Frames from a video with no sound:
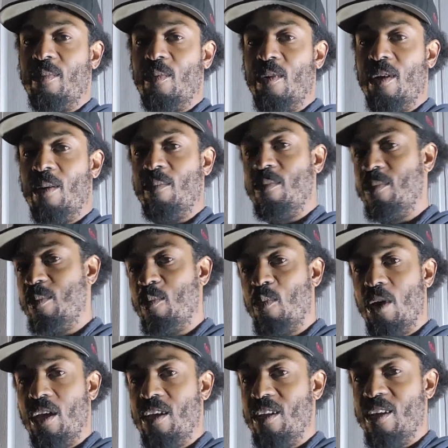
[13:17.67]
where I'm
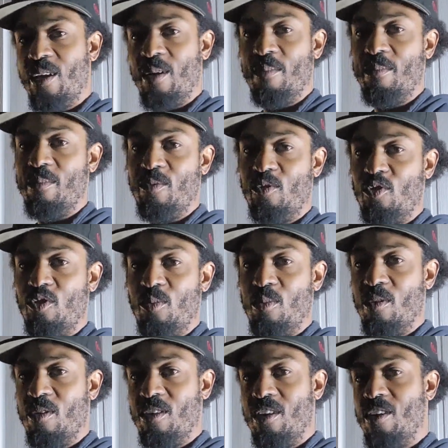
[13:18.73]
waking up super
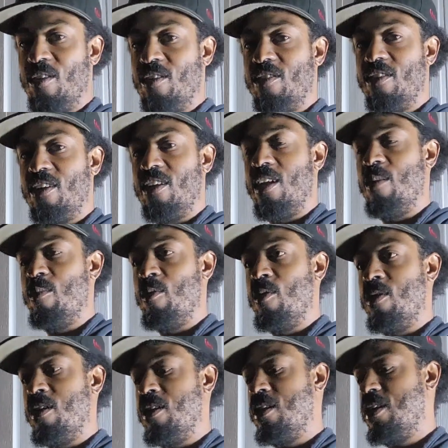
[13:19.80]
early on a Sunday
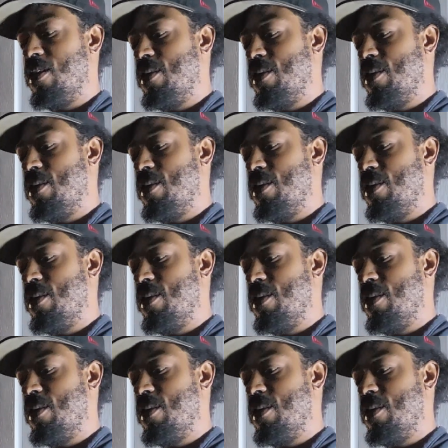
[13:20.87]
morning.